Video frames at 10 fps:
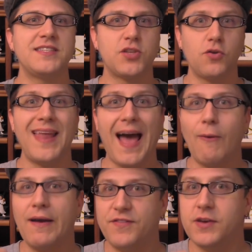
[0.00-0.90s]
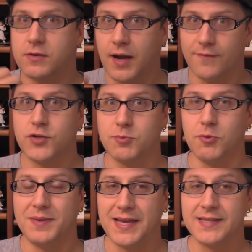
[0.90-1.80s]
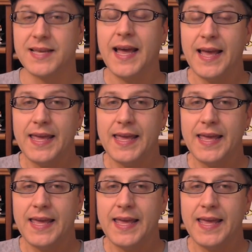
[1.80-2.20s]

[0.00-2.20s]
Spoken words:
and so now I feel comfortable, because